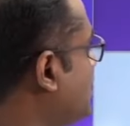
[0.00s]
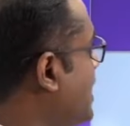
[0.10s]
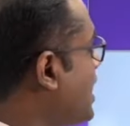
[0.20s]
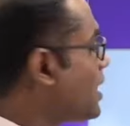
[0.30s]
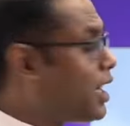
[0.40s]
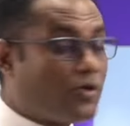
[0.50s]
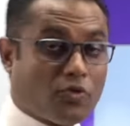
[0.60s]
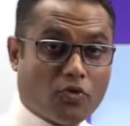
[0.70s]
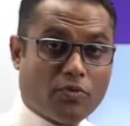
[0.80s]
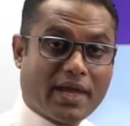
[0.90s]
there are
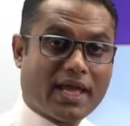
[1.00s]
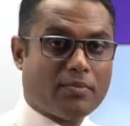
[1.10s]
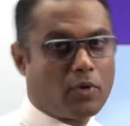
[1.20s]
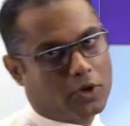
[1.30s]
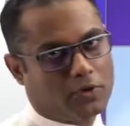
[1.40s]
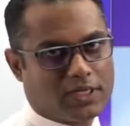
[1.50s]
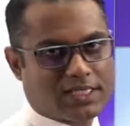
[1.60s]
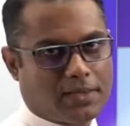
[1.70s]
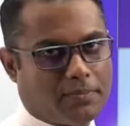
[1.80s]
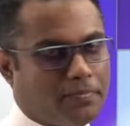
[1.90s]
two main modules.